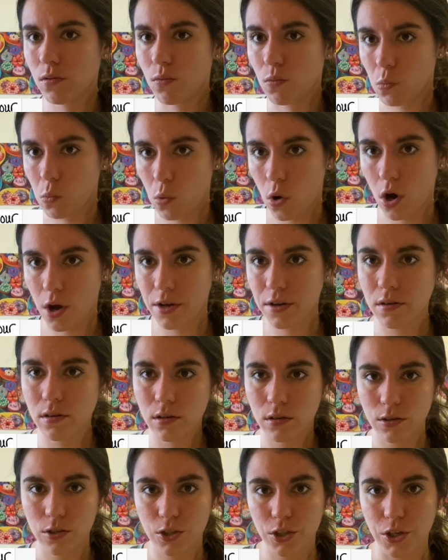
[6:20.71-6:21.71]
1,
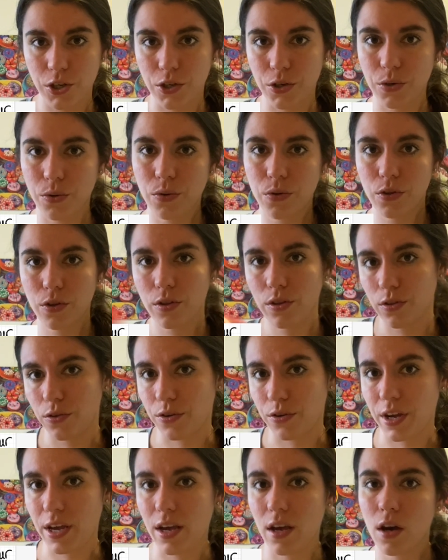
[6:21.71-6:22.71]
2,
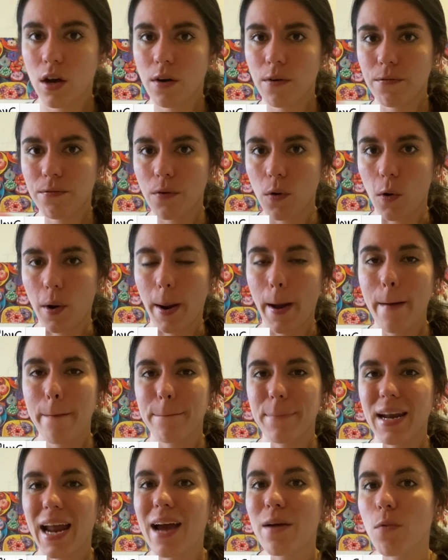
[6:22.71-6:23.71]
3, 4,
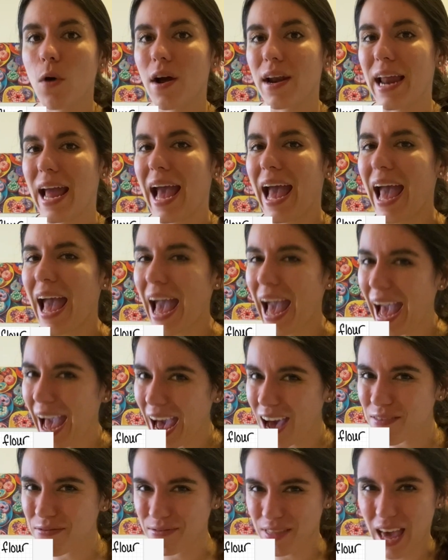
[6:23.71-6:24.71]
but I want
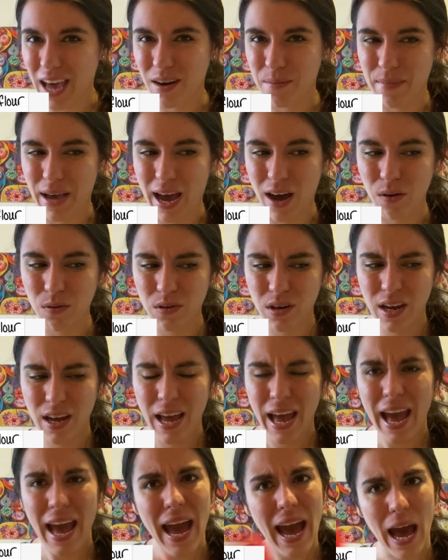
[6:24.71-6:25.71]
half that amount,
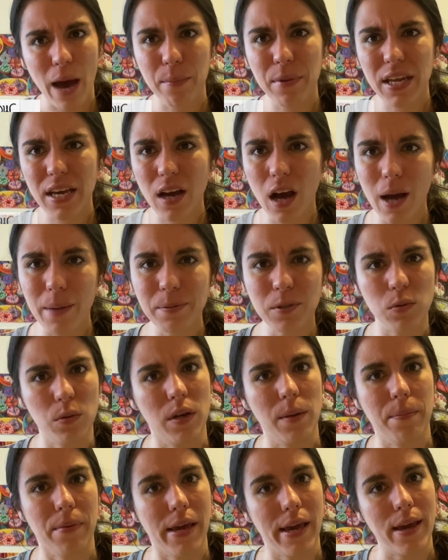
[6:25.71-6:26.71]
how many cups would
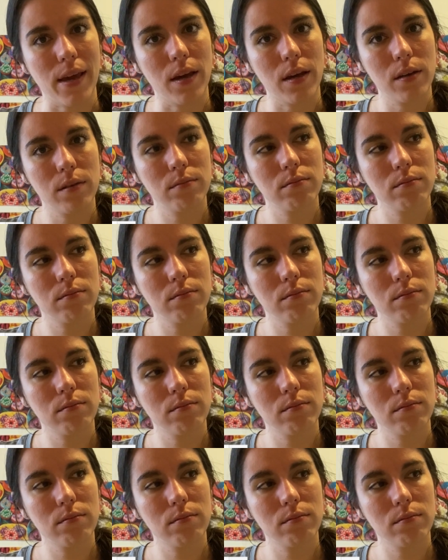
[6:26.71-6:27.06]
it be?